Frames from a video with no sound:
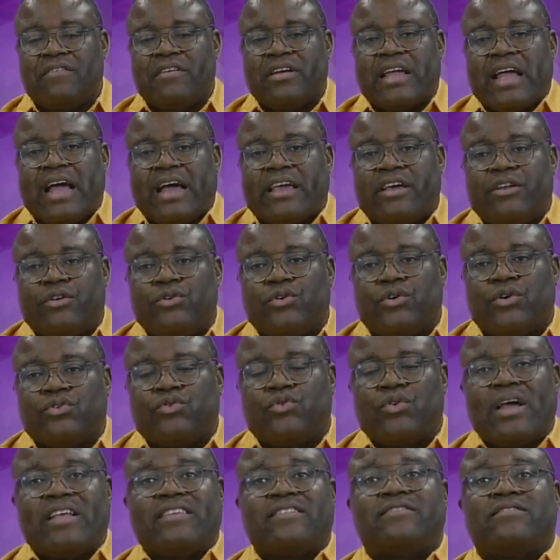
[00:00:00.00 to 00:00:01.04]
I can look at
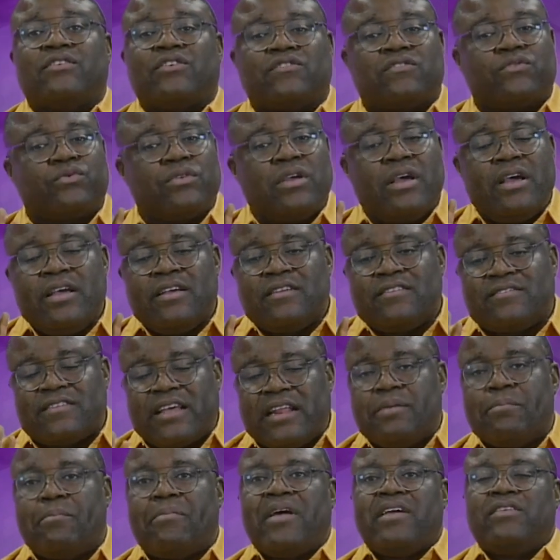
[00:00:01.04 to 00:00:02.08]
you and just
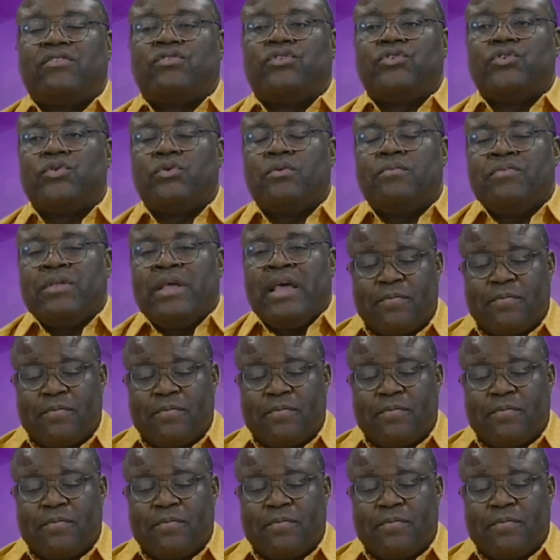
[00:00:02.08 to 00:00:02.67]
celebrate you.